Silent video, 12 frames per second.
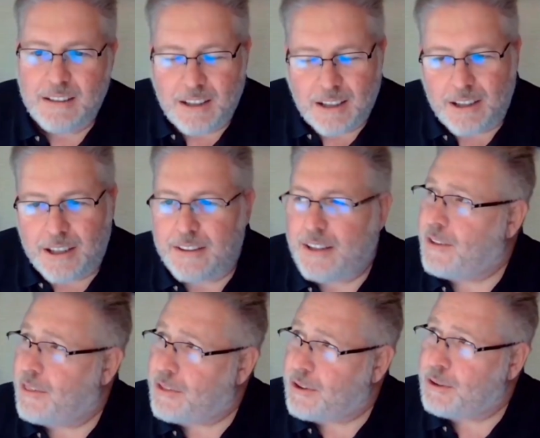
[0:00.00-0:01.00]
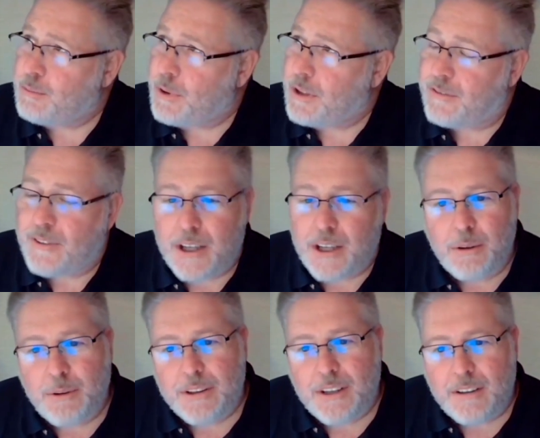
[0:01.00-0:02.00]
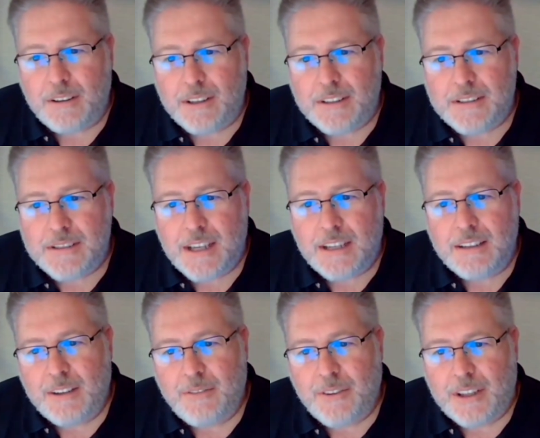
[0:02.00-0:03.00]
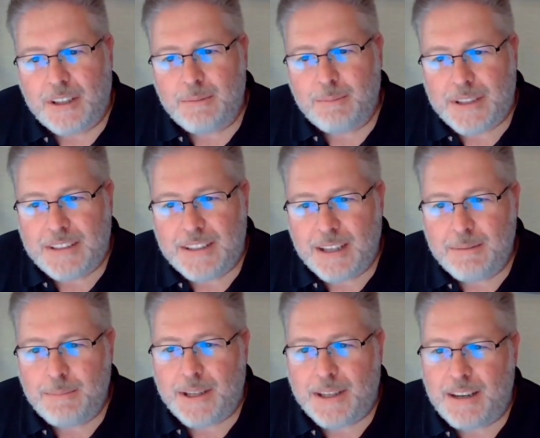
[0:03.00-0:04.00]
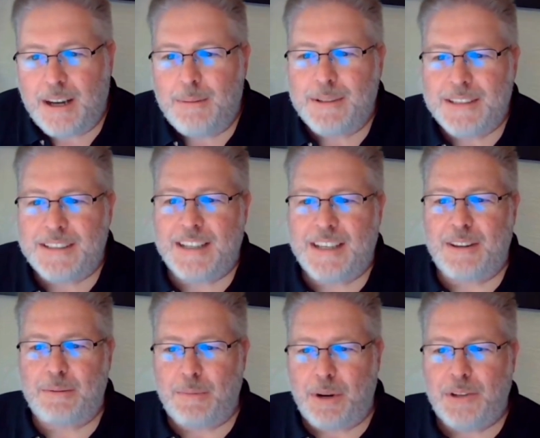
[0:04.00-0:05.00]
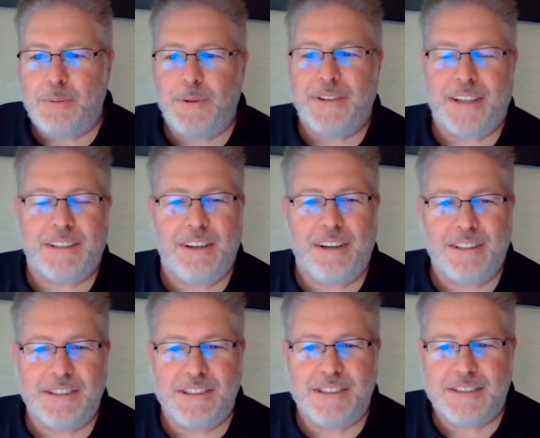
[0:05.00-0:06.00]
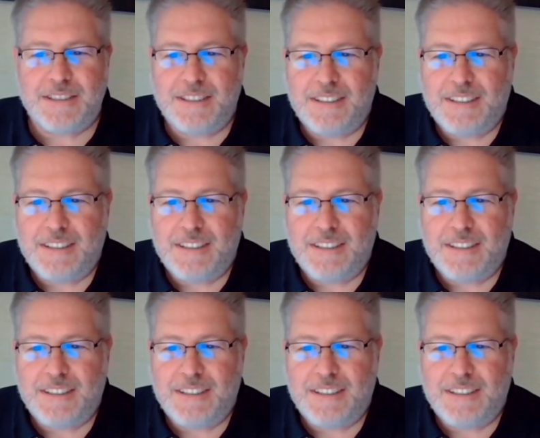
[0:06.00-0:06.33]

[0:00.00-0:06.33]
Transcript: All right. And then the third one, if I go in there, is that if it can be done by cobbling together multiple technologies,